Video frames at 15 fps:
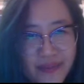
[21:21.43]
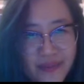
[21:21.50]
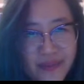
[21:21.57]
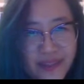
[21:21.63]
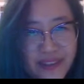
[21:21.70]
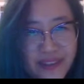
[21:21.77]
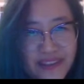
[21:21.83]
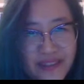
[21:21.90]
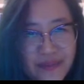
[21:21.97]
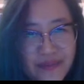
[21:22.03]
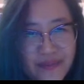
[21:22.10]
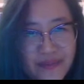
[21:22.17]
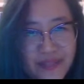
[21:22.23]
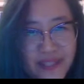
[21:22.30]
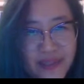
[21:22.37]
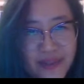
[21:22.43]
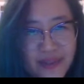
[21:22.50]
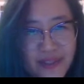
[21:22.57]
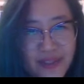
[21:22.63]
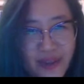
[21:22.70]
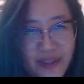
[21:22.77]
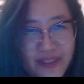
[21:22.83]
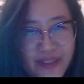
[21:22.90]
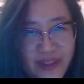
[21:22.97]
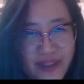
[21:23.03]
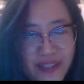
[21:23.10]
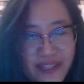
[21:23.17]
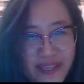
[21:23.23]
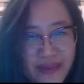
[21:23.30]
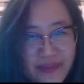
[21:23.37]
With some little dots
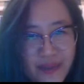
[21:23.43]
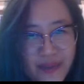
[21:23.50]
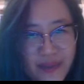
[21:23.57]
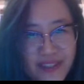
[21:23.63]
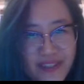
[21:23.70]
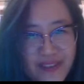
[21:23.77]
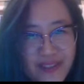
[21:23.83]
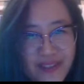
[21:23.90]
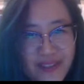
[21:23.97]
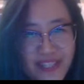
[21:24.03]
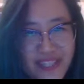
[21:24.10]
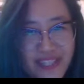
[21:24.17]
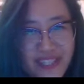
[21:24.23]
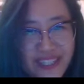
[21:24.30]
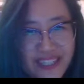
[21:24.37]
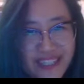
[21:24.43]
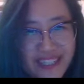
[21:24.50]
on. Talk us through your journey.